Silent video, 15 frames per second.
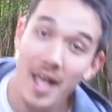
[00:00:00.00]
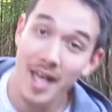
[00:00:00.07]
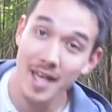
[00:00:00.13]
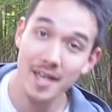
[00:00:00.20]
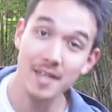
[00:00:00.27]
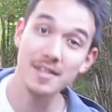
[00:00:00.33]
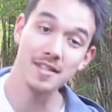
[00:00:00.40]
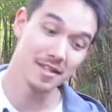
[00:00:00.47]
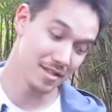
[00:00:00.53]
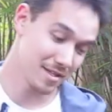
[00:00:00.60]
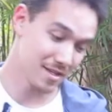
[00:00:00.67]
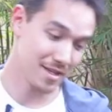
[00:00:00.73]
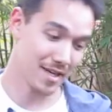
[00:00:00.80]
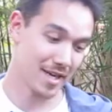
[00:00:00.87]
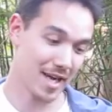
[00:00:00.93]
And
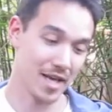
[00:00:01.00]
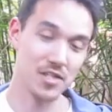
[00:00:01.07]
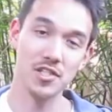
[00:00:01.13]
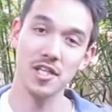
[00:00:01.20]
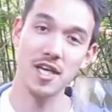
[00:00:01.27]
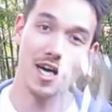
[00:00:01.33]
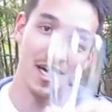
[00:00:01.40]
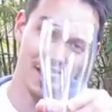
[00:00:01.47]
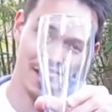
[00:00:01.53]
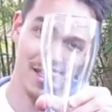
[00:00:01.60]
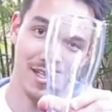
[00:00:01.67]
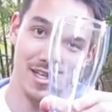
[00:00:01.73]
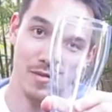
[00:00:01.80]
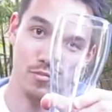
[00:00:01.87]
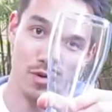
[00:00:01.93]
I actually got
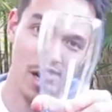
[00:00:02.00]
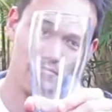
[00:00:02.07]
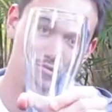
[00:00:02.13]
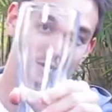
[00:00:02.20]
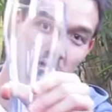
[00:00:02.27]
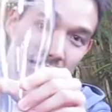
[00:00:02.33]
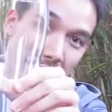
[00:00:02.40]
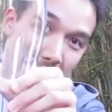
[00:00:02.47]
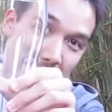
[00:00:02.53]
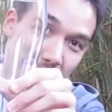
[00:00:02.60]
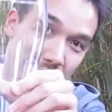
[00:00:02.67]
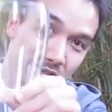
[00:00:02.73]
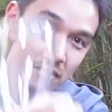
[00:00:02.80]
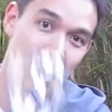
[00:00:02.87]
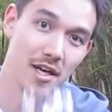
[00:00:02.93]
a proper
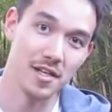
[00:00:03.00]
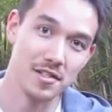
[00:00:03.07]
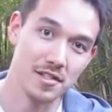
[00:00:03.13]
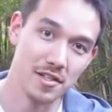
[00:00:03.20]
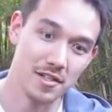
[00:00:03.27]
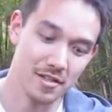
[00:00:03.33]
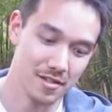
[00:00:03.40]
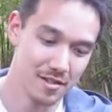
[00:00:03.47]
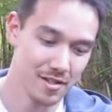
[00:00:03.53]
Hef glass here.